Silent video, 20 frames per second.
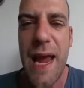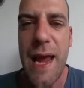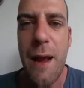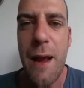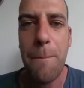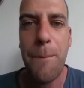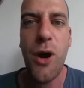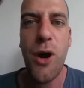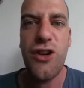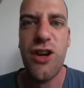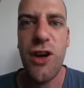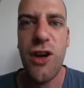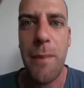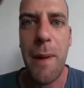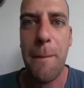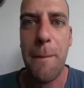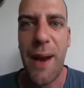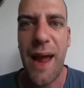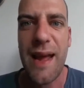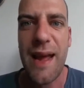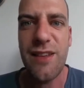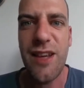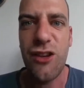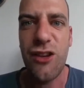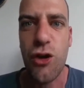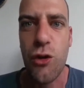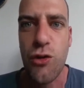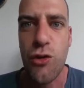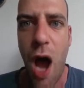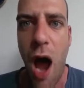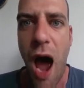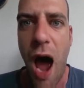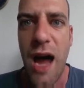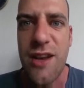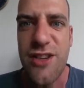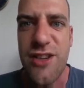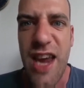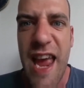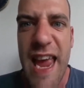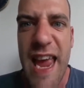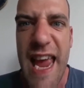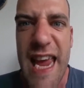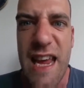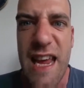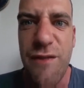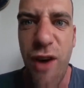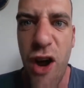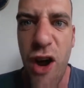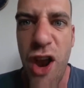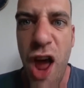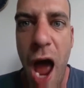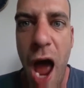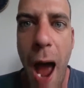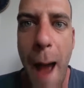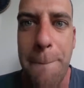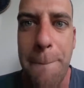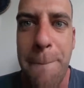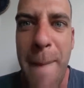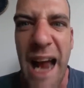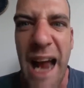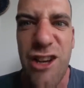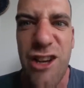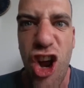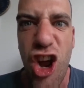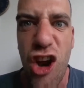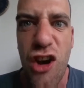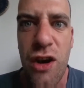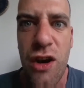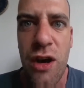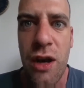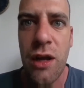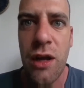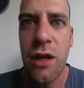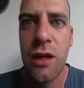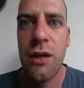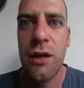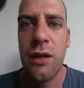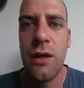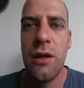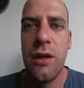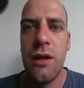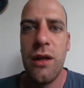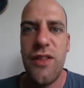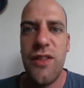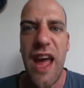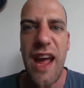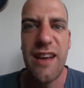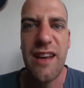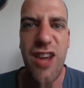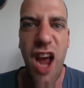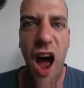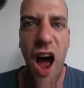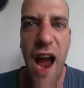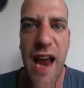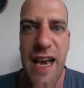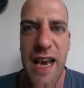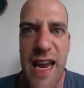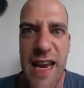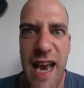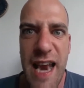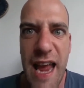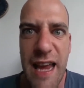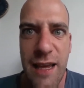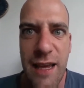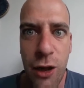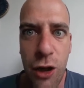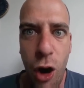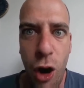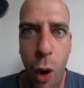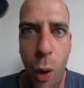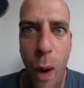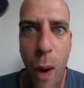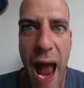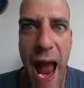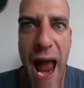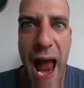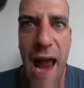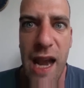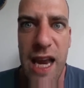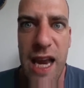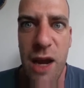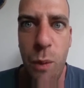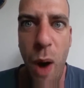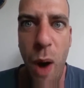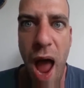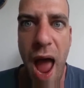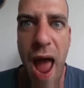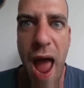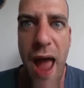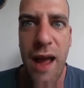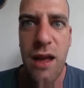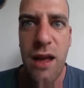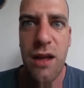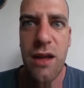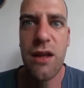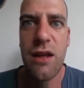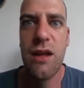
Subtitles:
Me putting them in places you can't even imagine. They're tiny. They can go anywhere.